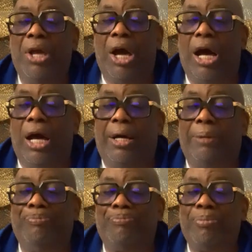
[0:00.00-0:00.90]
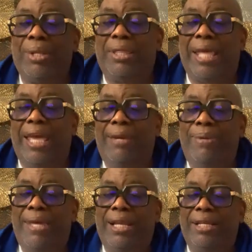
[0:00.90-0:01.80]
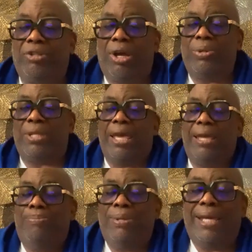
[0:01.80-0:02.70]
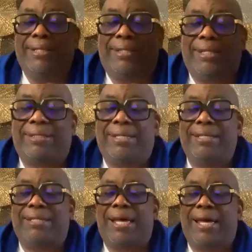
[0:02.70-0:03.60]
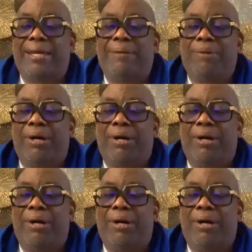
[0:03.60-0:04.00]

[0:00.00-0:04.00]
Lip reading: the NBA. Let's start with the NBA. 16-time,